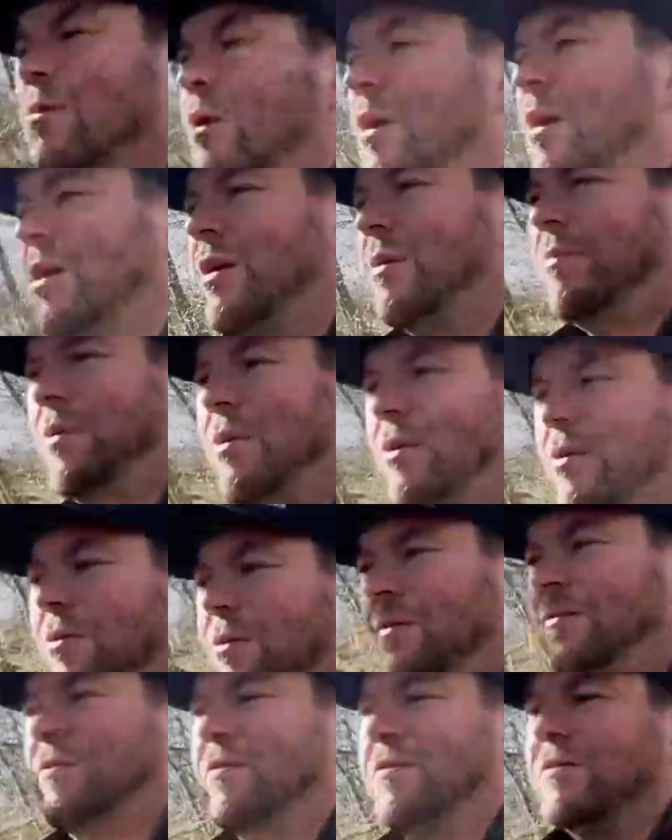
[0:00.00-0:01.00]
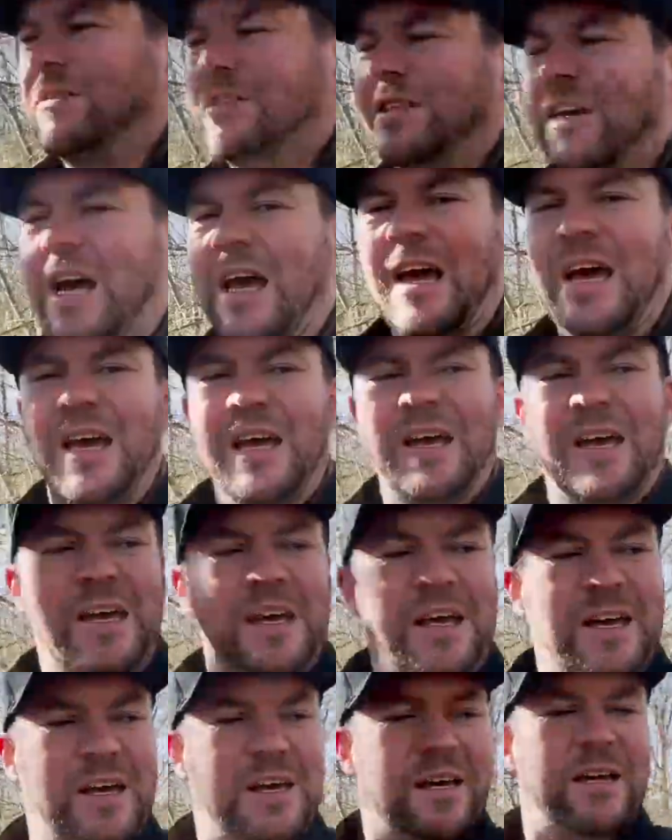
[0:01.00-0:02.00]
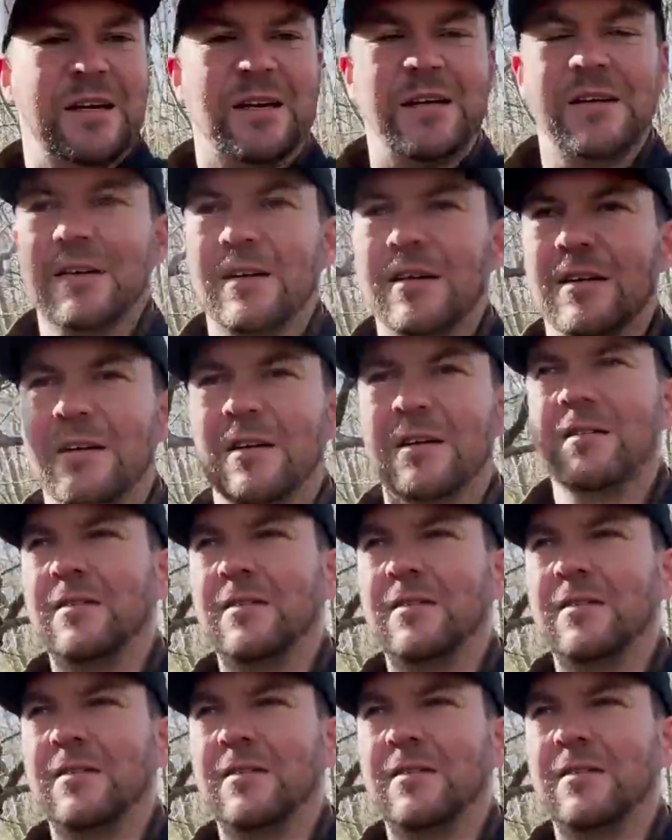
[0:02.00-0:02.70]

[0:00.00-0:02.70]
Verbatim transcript: what a beautiful day. Well, you know what's not better?